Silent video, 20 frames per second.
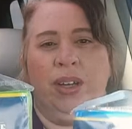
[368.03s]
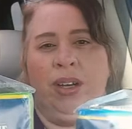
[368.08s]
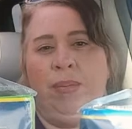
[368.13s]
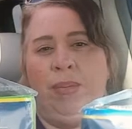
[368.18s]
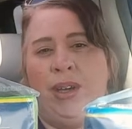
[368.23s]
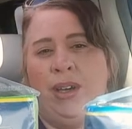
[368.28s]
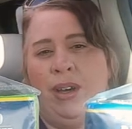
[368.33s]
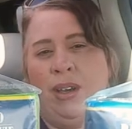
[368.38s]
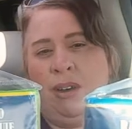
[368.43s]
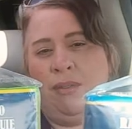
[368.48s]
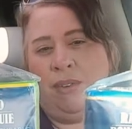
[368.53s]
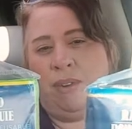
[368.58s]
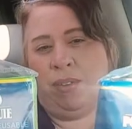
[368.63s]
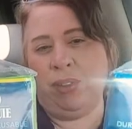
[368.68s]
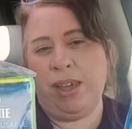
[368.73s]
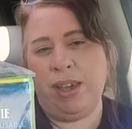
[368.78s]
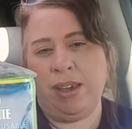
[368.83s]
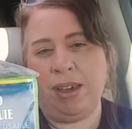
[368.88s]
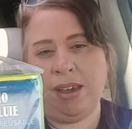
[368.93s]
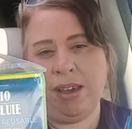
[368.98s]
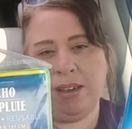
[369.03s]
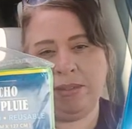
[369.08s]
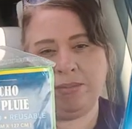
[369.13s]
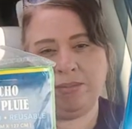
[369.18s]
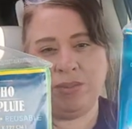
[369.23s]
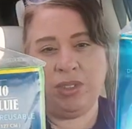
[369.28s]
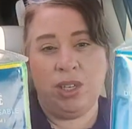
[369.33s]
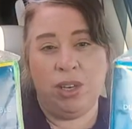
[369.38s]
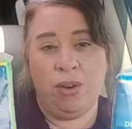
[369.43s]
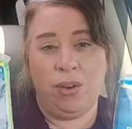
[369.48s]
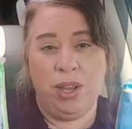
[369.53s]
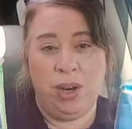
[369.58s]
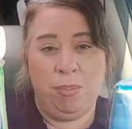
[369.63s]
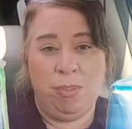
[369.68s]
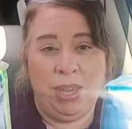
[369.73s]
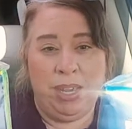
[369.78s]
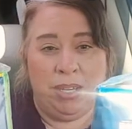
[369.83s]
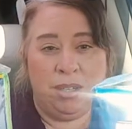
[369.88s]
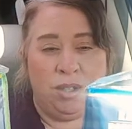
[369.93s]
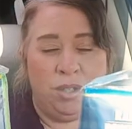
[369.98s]
going to be good if you're, like, you know, in a
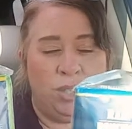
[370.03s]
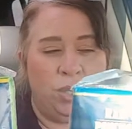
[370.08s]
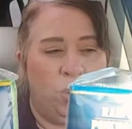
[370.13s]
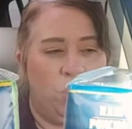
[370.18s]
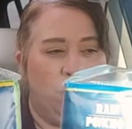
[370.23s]
pinch,